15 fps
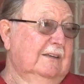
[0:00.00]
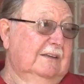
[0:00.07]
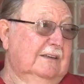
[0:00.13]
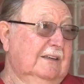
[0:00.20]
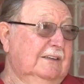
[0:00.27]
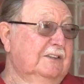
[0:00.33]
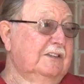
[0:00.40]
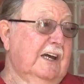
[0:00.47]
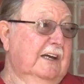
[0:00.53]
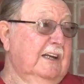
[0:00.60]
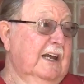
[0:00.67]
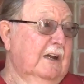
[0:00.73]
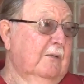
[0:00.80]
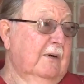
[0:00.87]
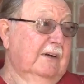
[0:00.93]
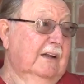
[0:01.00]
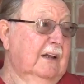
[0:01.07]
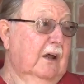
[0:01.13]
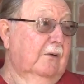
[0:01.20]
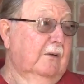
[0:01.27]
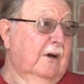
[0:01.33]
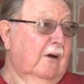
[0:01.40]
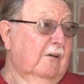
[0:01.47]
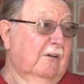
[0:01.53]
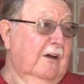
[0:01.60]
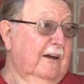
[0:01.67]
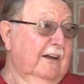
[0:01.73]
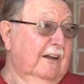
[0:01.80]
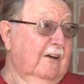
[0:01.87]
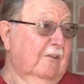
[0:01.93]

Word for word: it stayed that way, glowed all night